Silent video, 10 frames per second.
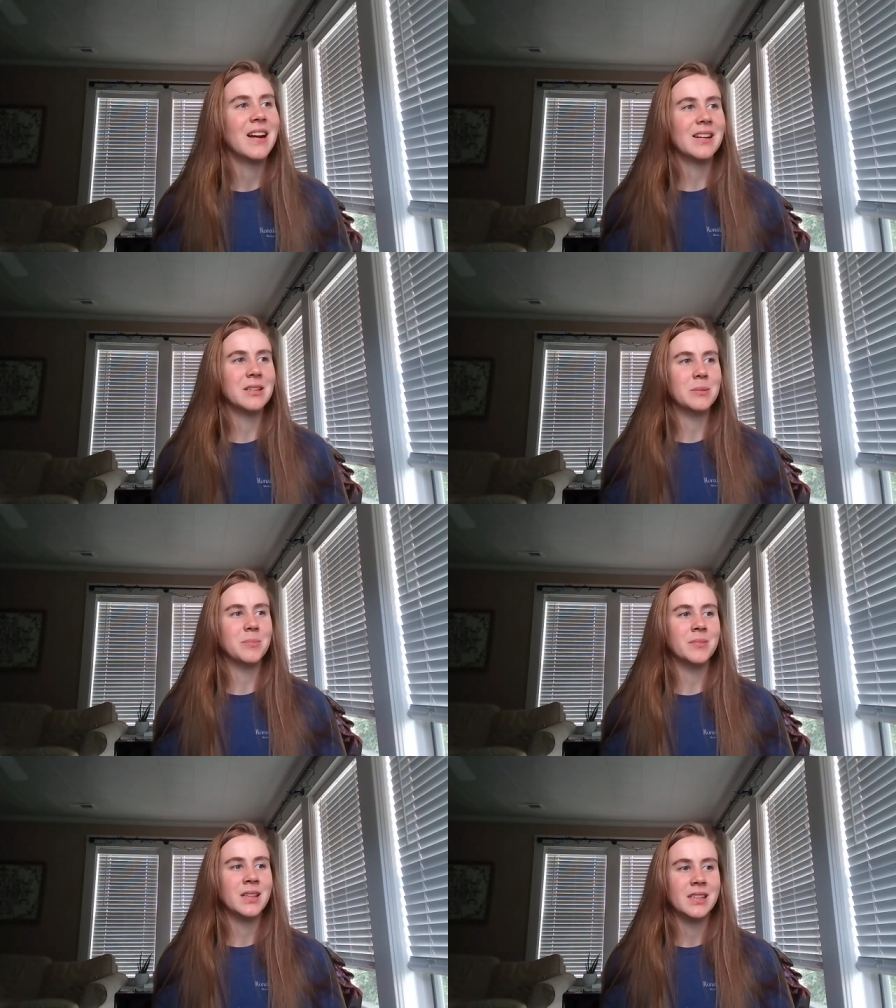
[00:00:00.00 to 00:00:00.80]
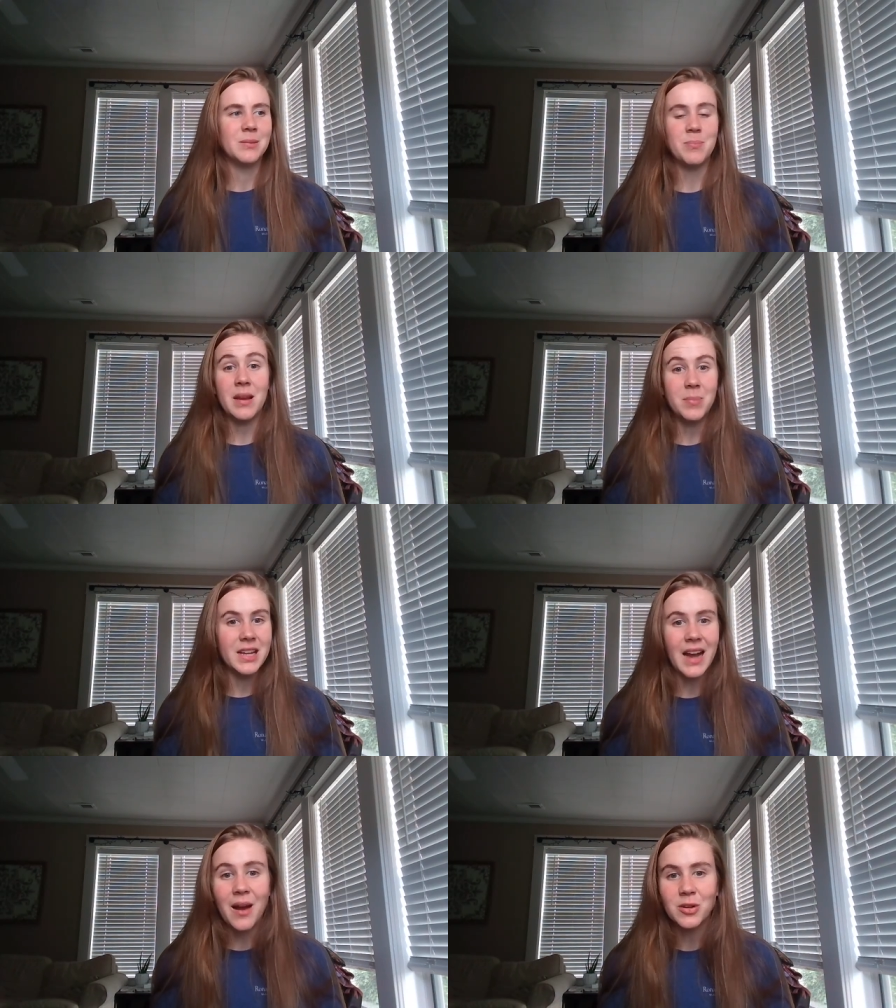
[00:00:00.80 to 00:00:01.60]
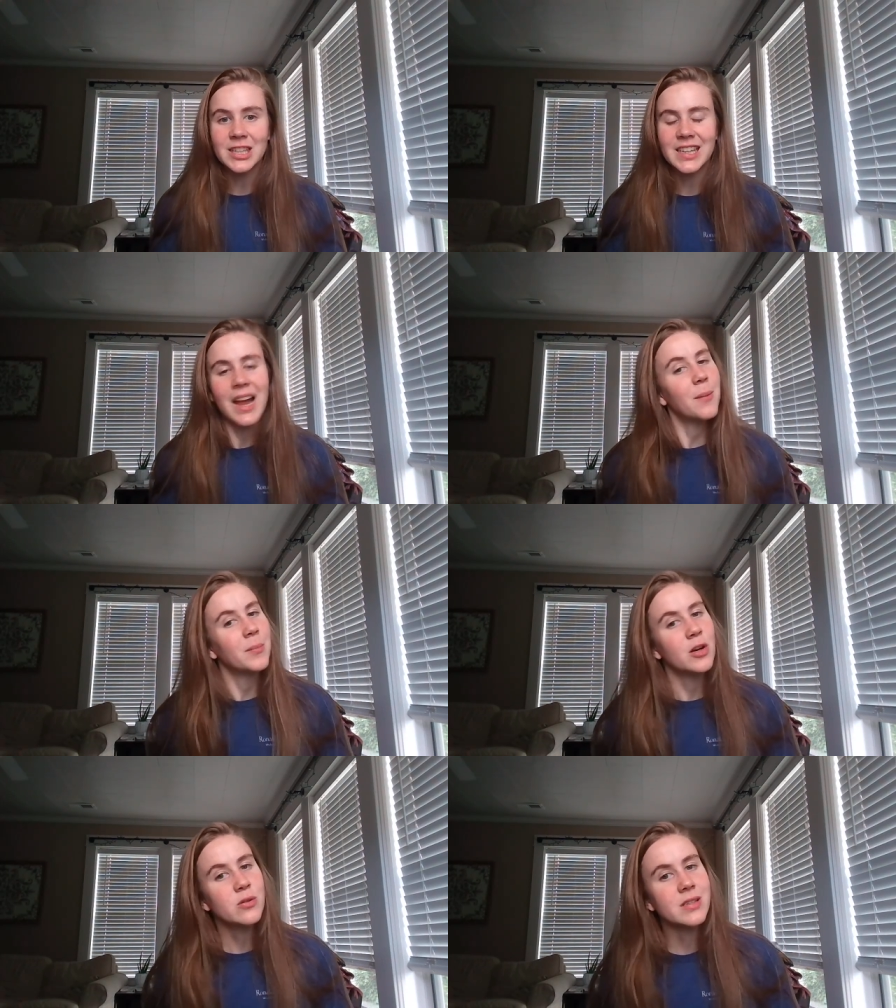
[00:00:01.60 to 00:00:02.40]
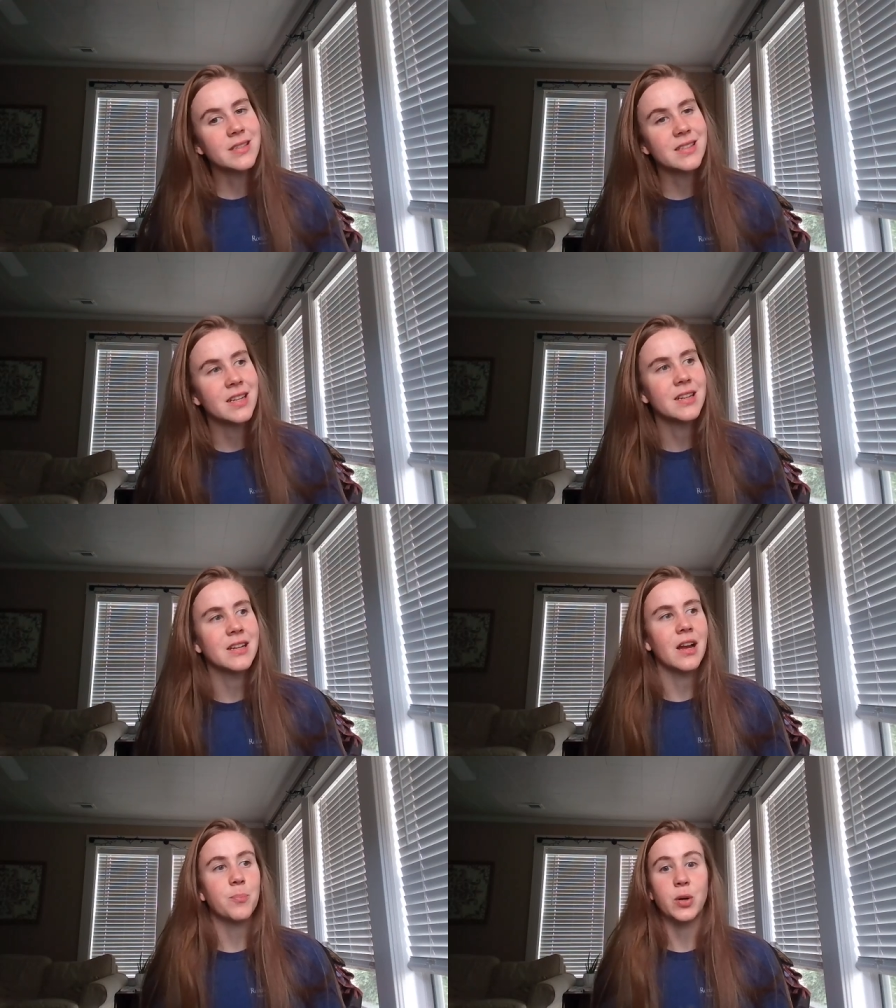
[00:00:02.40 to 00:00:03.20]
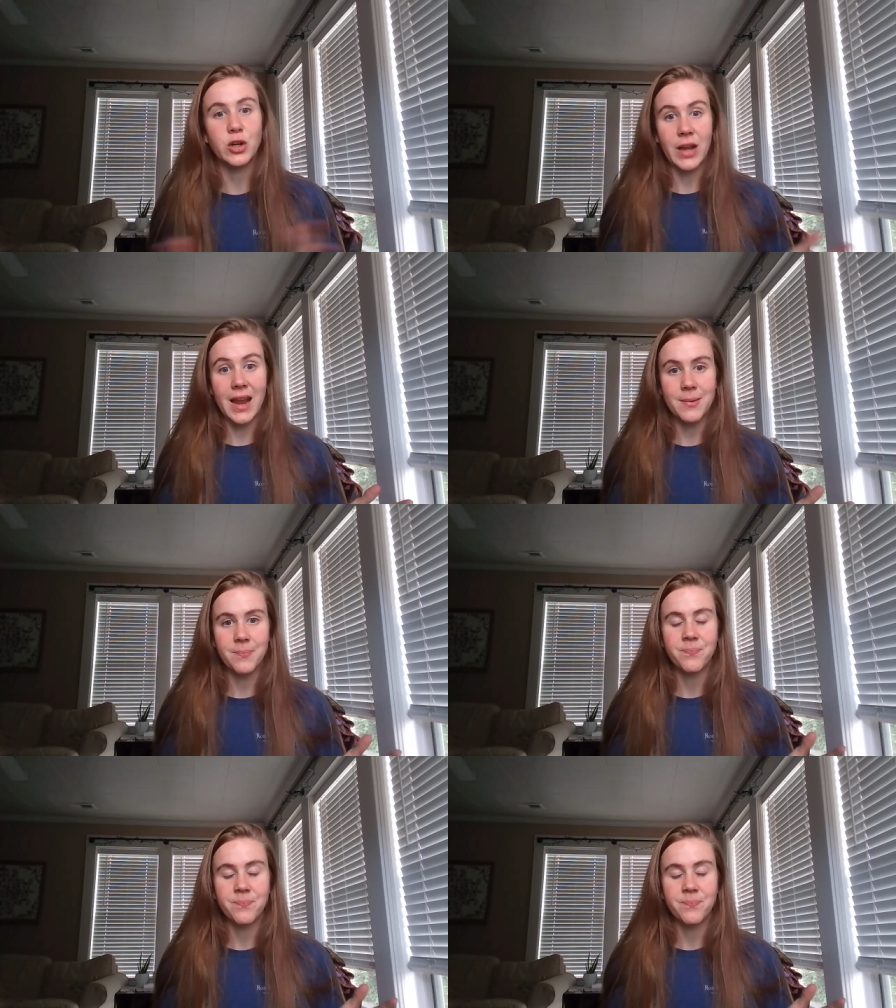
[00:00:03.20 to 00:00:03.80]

Um, maybe an hour at most per day.